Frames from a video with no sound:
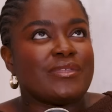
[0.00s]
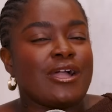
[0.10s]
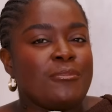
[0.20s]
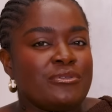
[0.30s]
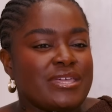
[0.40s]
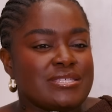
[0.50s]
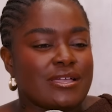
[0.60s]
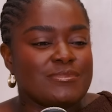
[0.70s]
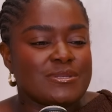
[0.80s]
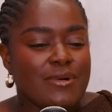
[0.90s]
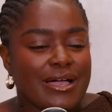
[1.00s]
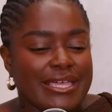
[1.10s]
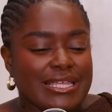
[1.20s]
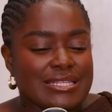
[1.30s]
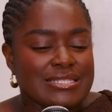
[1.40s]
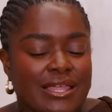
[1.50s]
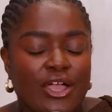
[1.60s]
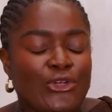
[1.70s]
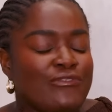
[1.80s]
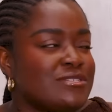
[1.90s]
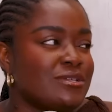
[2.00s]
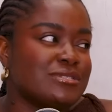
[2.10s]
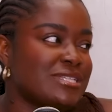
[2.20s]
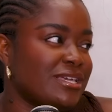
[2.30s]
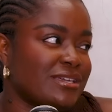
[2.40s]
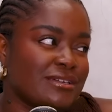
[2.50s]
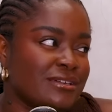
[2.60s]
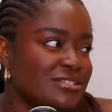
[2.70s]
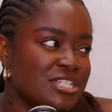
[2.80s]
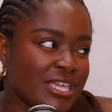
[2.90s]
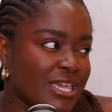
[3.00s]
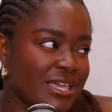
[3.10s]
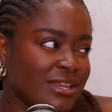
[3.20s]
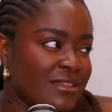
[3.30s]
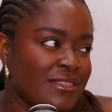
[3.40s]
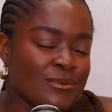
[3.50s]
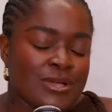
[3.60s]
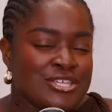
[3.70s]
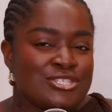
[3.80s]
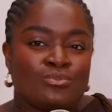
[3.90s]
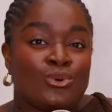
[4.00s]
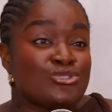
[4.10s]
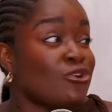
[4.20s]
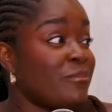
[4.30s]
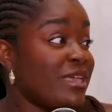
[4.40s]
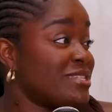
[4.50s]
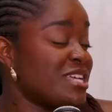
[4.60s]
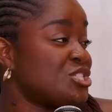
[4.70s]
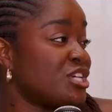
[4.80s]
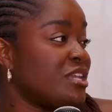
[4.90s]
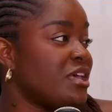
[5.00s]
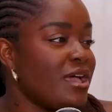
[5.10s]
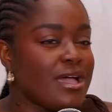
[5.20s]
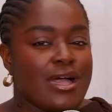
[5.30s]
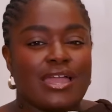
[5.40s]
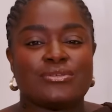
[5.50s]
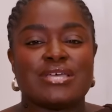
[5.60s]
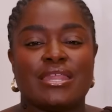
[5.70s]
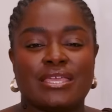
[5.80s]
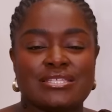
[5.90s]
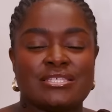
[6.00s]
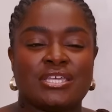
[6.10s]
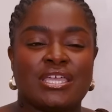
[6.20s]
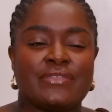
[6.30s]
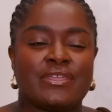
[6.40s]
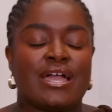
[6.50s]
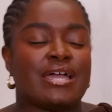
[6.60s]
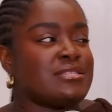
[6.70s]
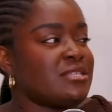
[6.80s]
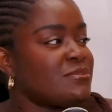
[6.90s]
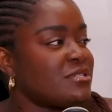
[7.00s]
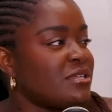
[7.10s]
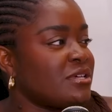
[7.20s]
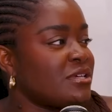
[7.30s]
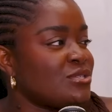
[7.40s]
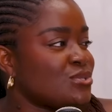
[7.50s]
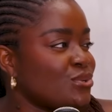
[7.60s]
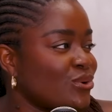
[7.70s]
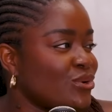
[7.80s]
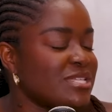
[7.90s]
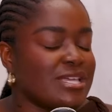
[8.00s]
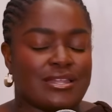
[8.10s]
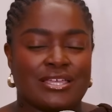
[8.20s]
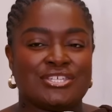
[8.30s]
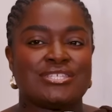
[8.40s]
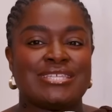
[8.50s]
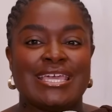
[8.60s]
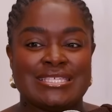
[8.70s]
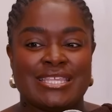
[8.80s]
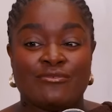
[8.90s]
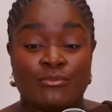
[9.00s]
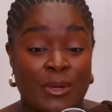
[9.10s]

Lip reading: A couple of things that come to mind, like over salting chicken. I just was not paying attention, and I was adding it to the chicken. Then I added some to the sauce, and then I just tasted it.